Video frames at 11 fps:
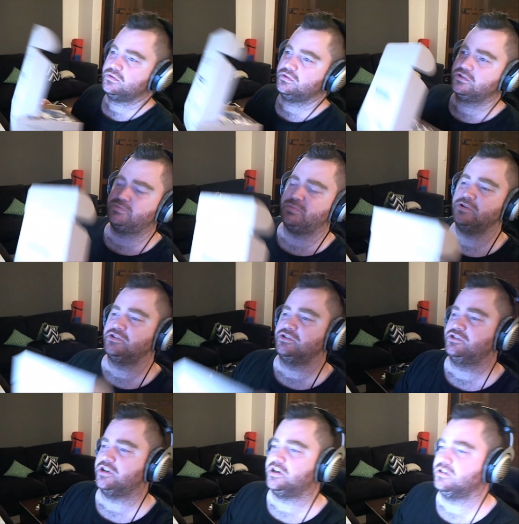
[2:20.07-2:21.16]
suppose you'd
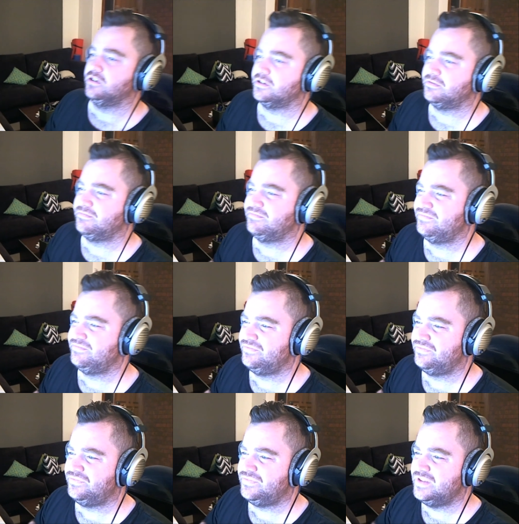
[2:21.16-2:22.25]
say, like,
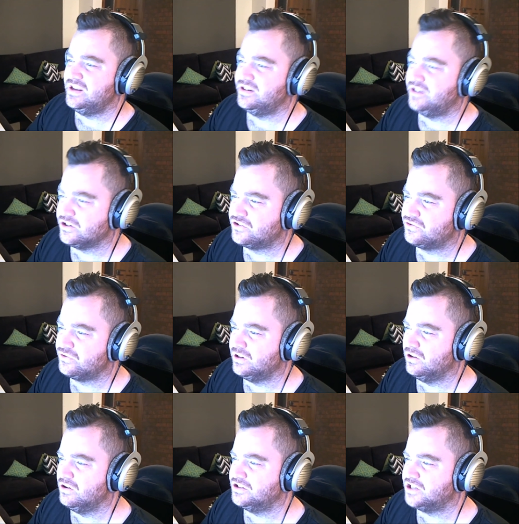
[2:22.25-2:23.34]

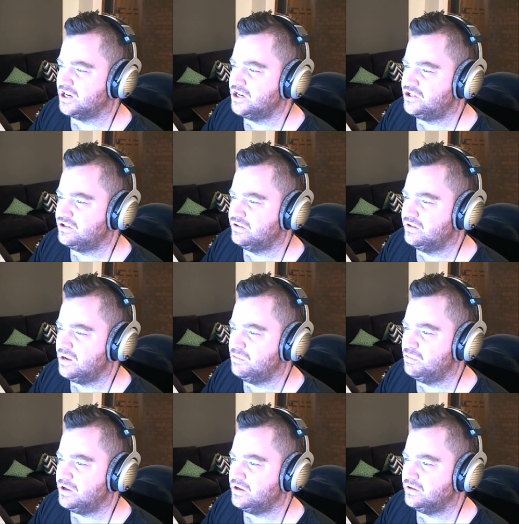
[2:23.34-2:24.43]
industrialization and
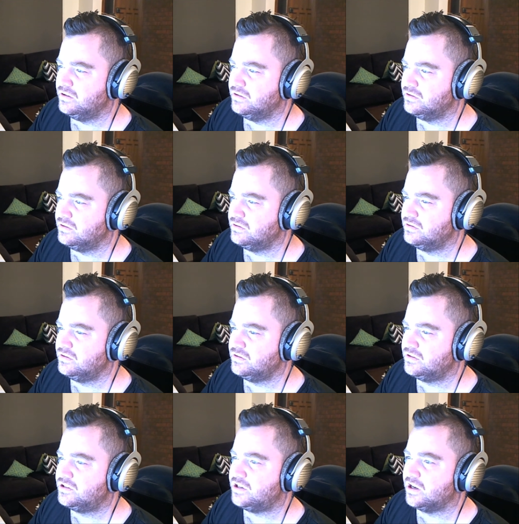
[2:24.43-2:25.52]
being
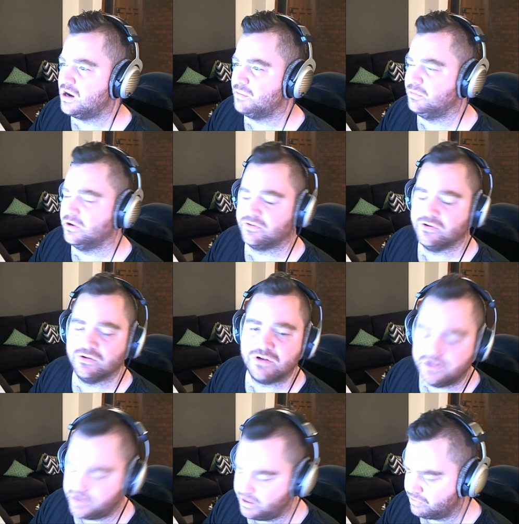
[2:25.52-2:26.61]
set up like real
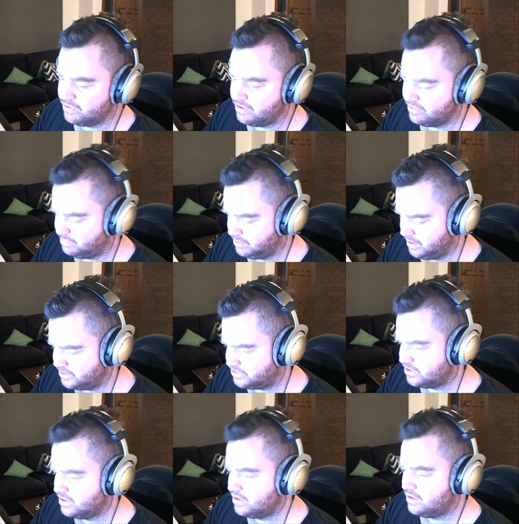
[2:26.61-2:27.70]
contemporary place.
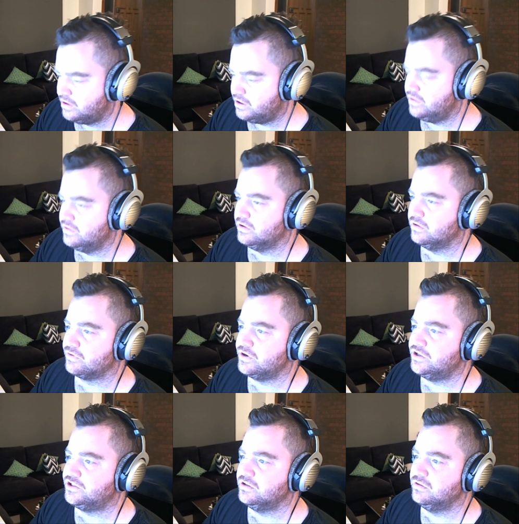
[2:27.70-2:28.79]
In the
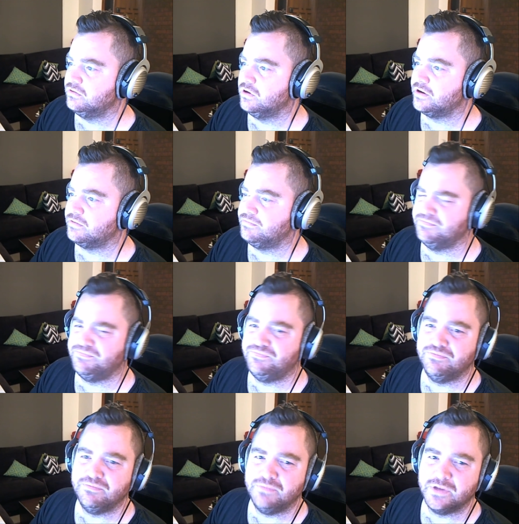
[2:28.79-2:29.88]
recent, like,
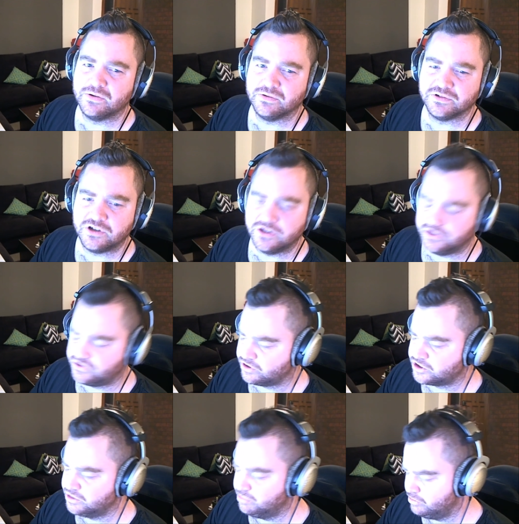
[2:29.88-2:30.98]
minerals and
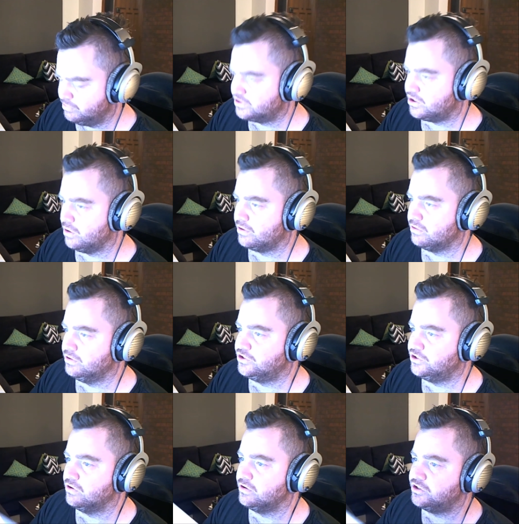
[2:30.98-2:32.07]
construction boom that's going on in
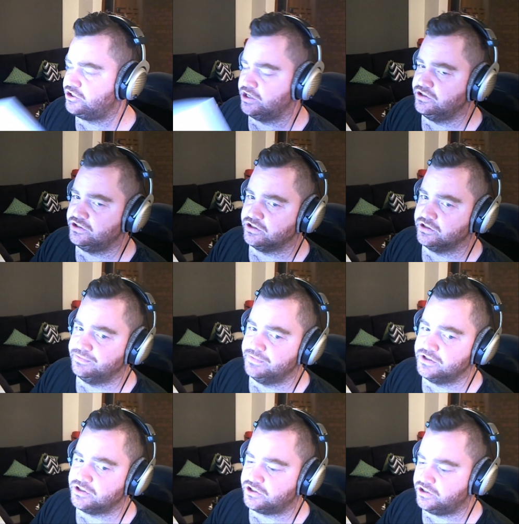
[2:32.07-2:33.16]
China, Shenzhen is
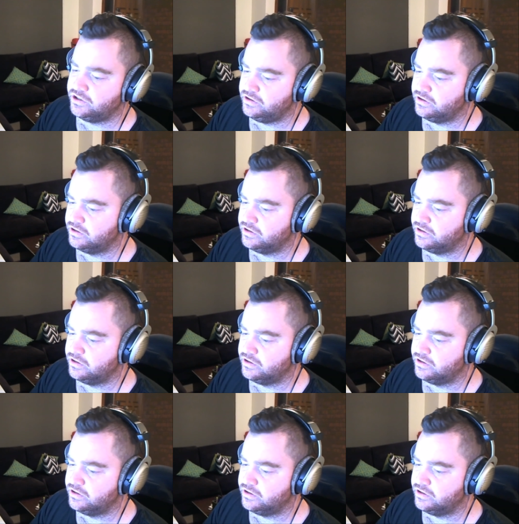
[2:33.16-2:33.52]
a city that